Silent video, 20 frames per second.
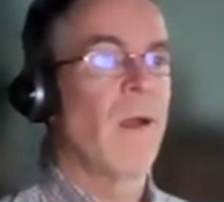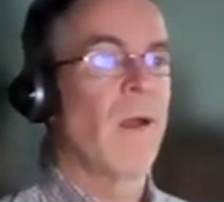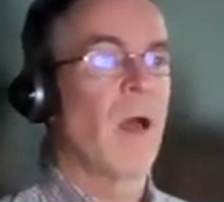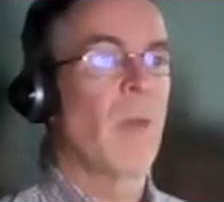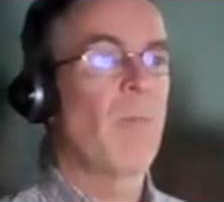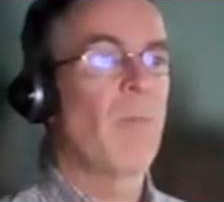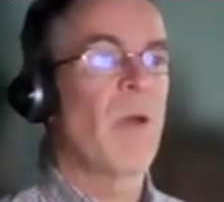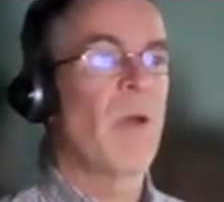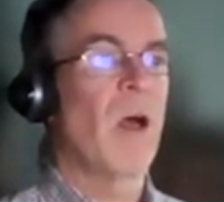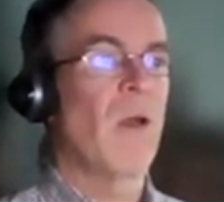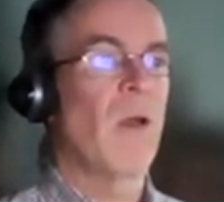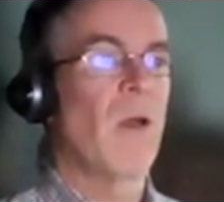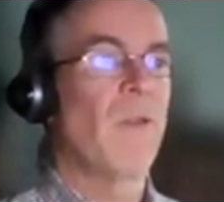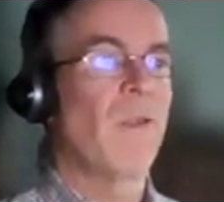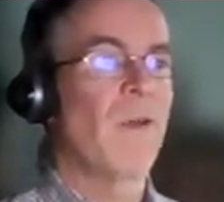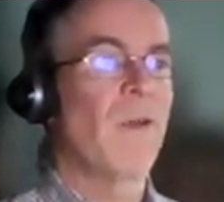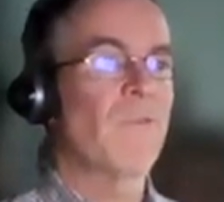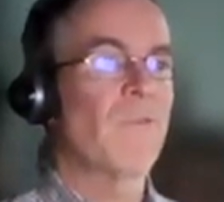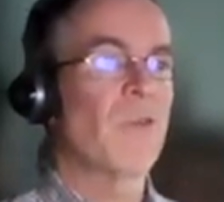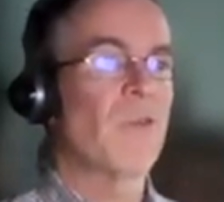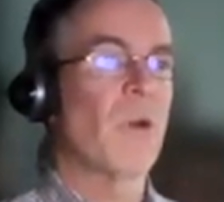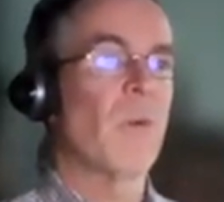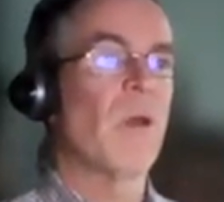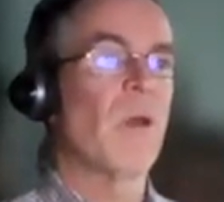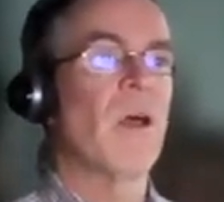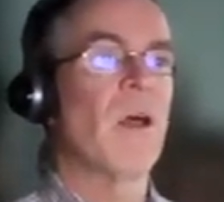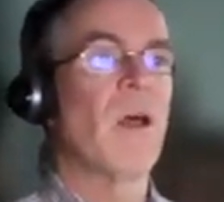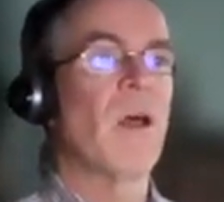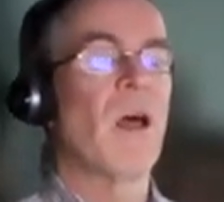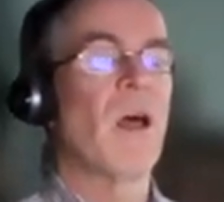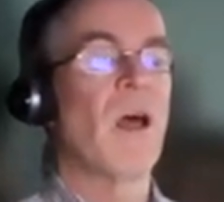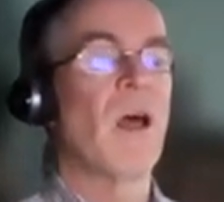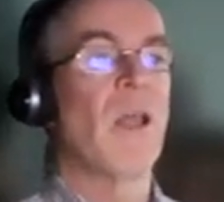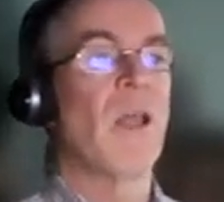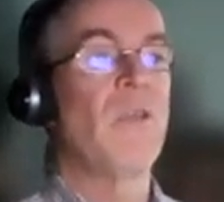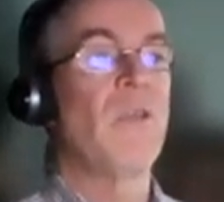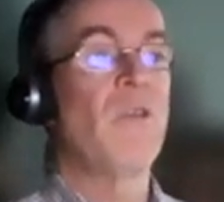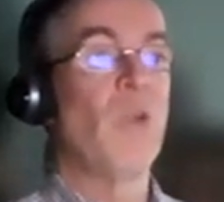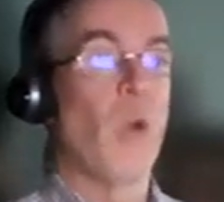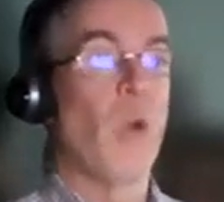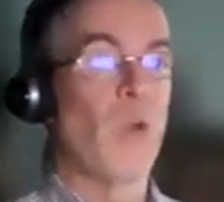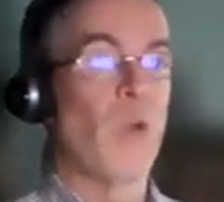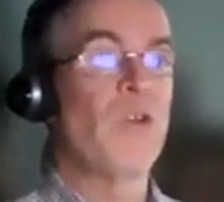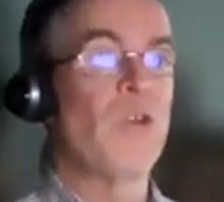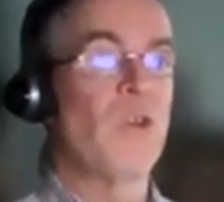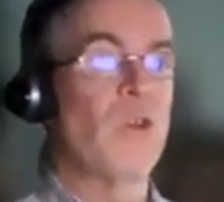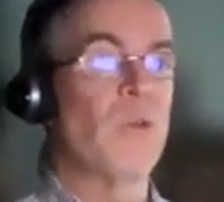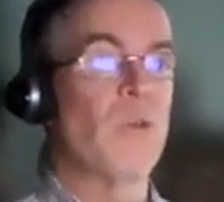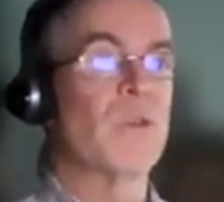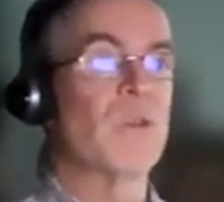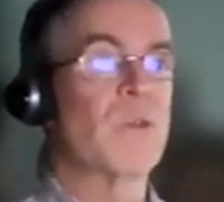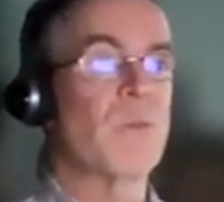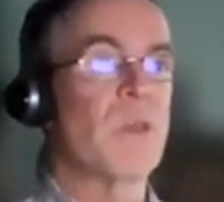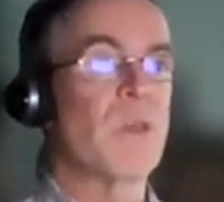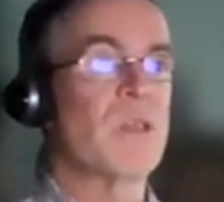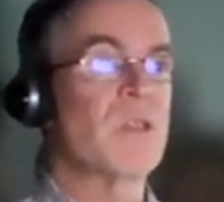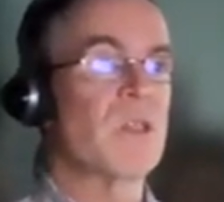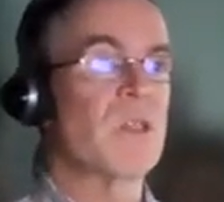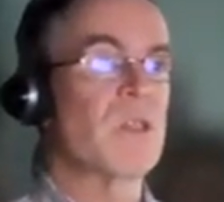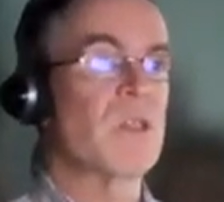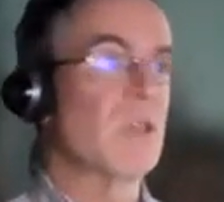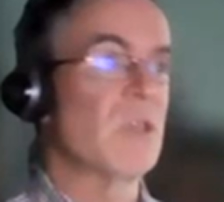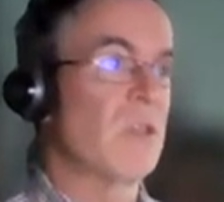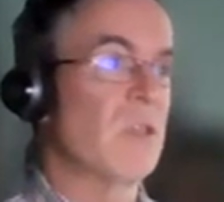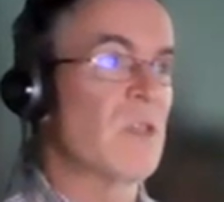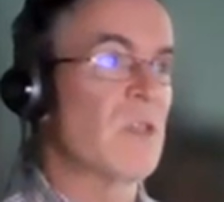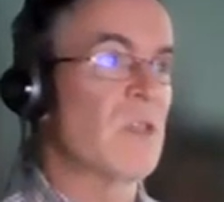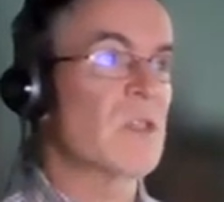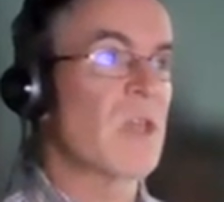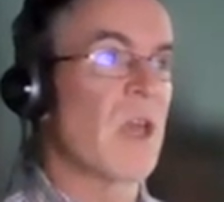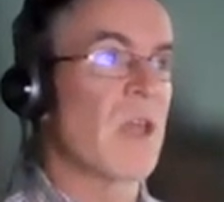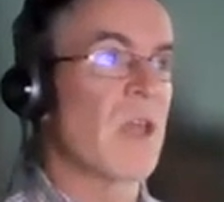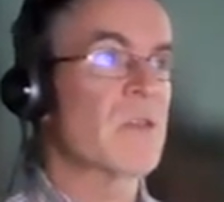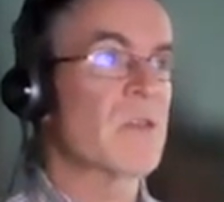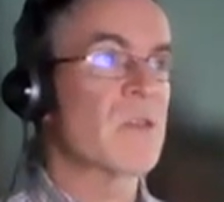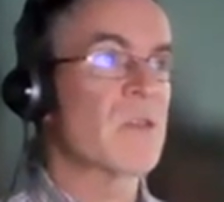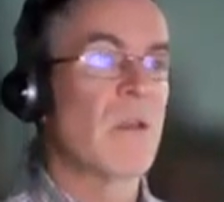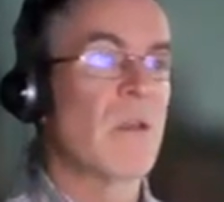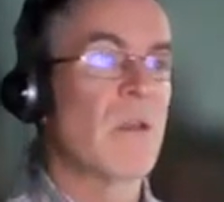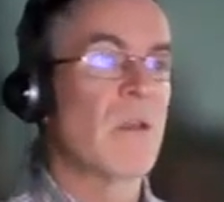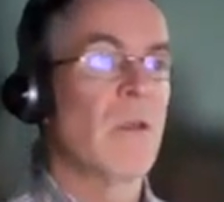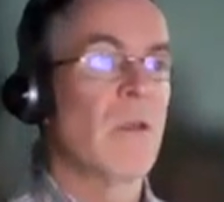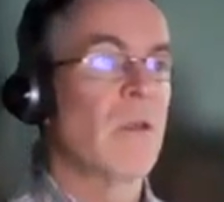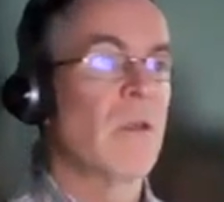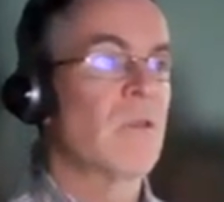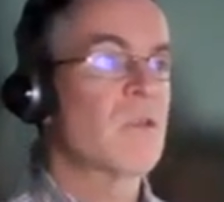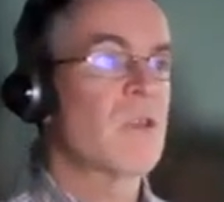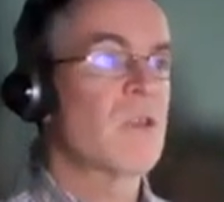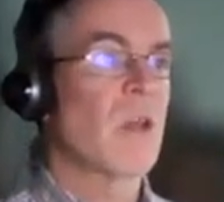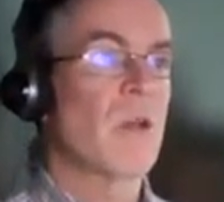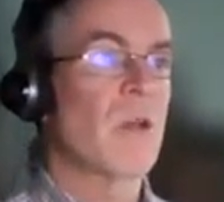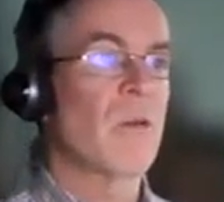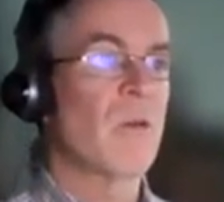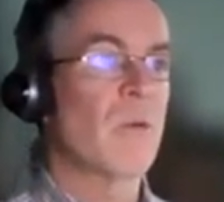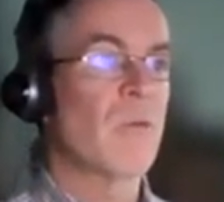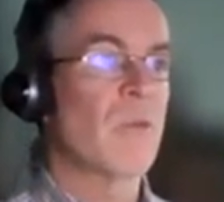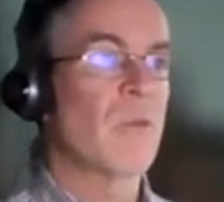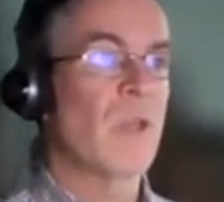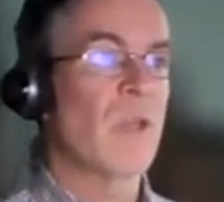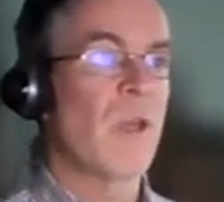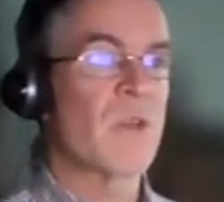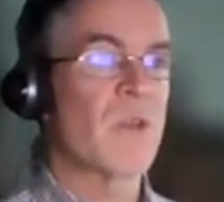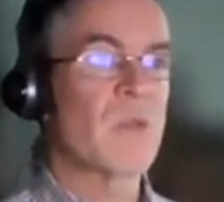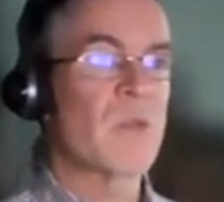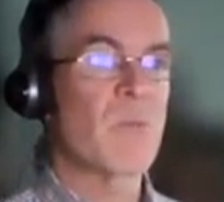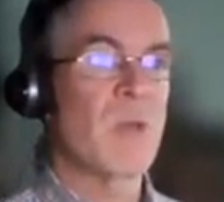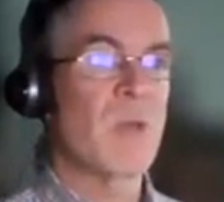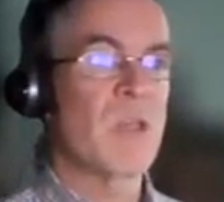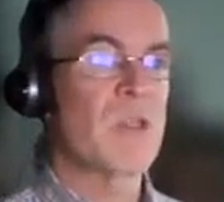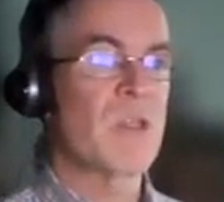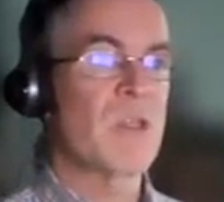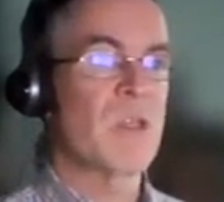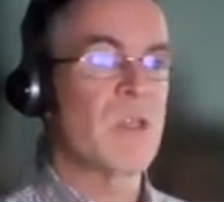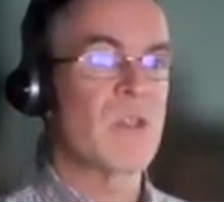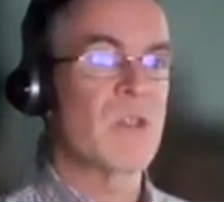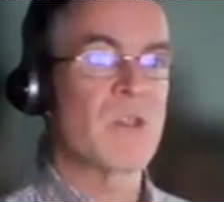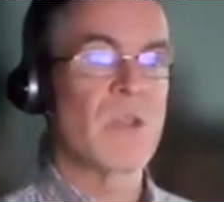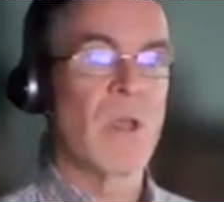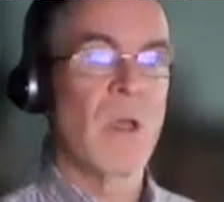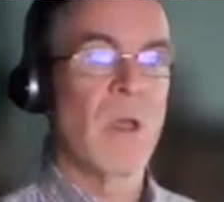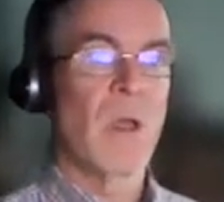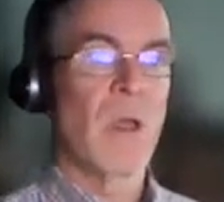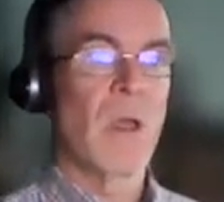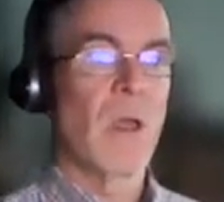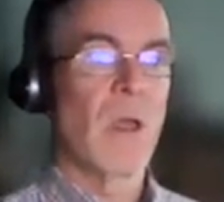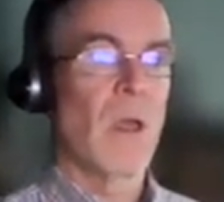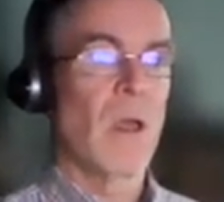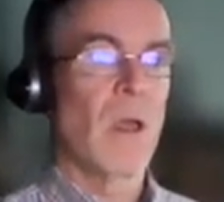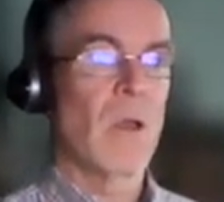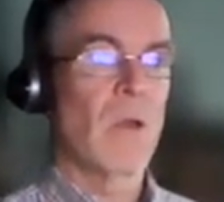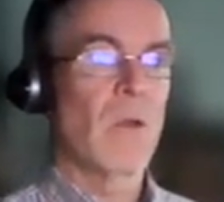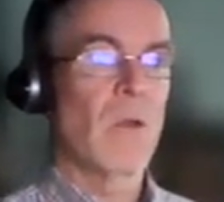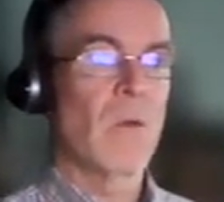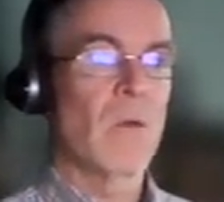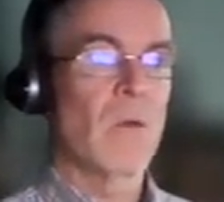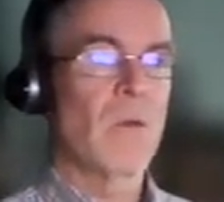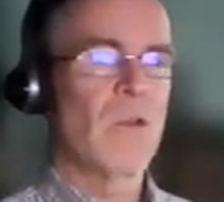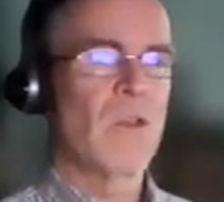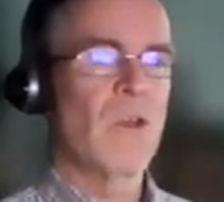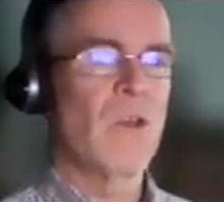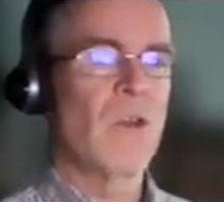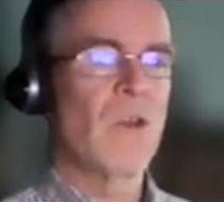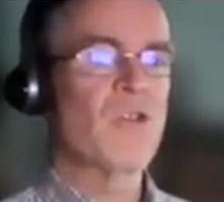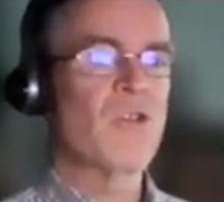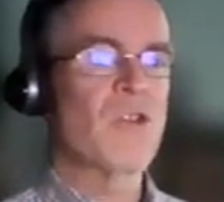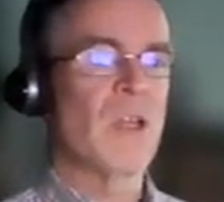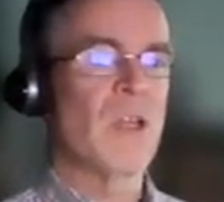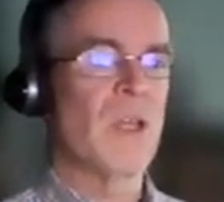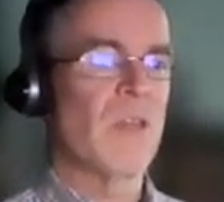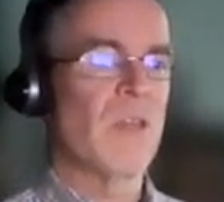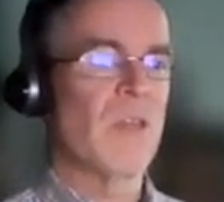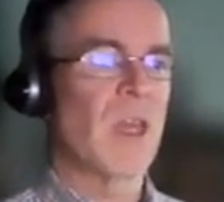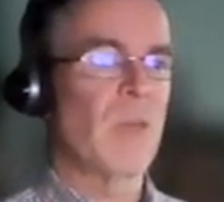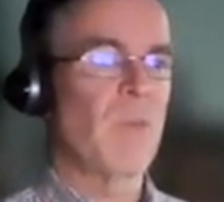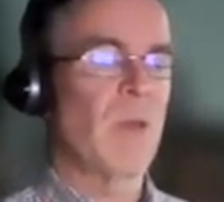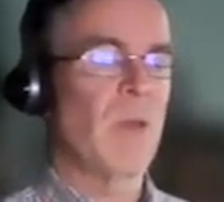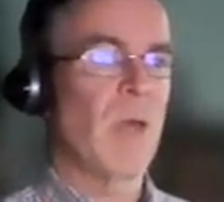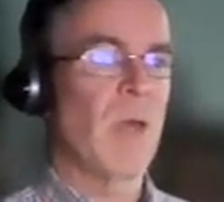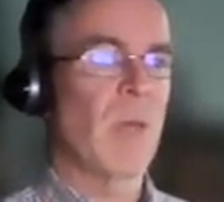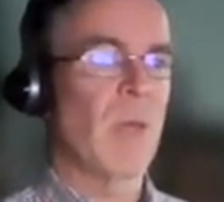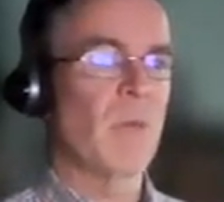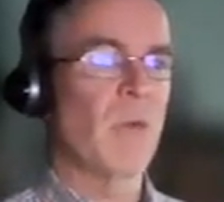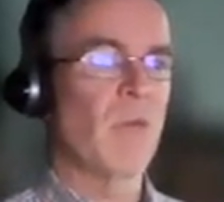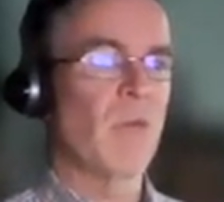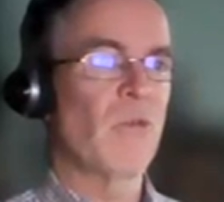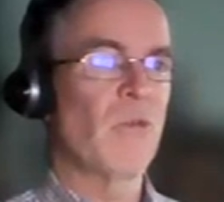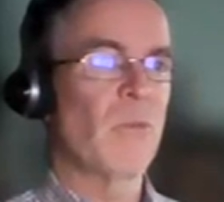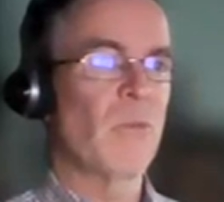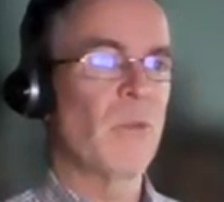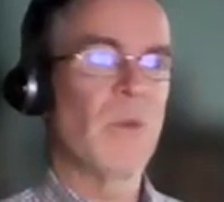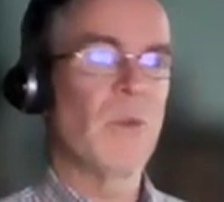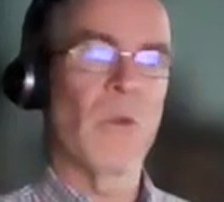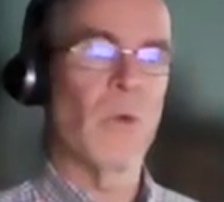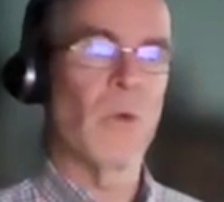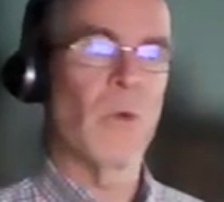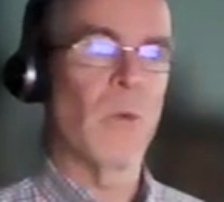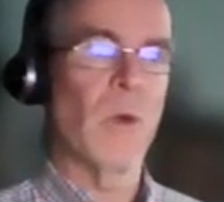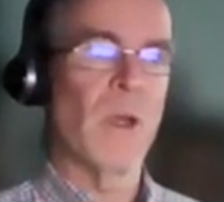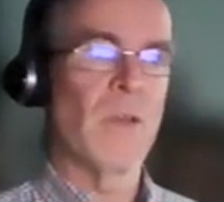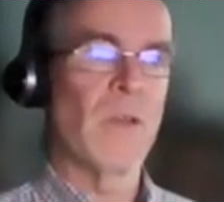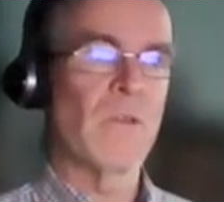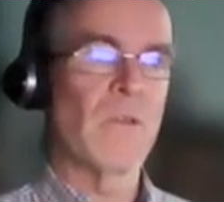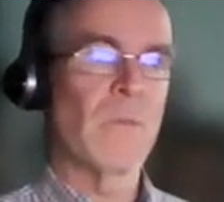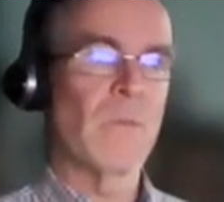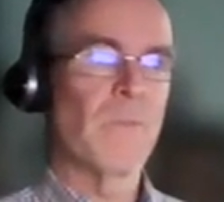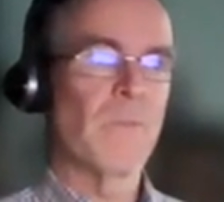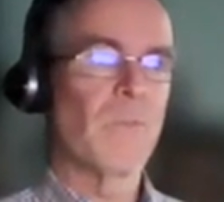a partner from a non-human species in this case? So the other species, usually they'd be mammals, but not always.